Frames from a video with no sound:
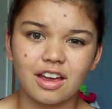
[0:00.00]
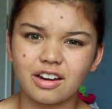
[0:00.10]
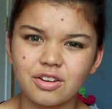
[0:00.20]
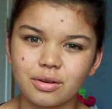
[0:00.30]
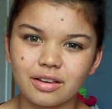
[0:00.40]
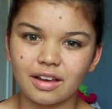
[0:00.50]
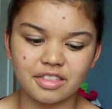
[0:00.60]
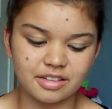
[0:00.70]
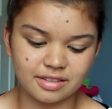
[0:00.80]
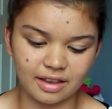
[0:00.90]
And you can get
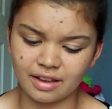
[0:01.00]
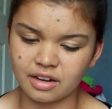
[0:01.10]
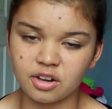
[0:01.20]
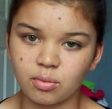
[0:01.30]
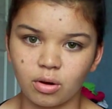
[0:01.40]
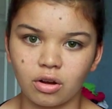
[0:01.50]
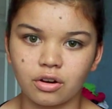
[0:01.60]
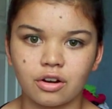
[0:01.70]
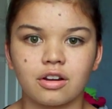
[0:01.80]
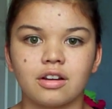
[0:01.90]
this at any
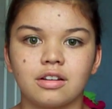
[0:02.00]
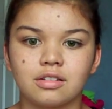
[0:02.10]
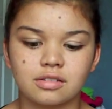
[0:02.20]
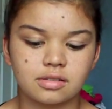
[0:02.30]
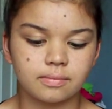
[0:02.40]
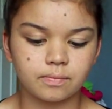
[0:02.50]
Walgreens.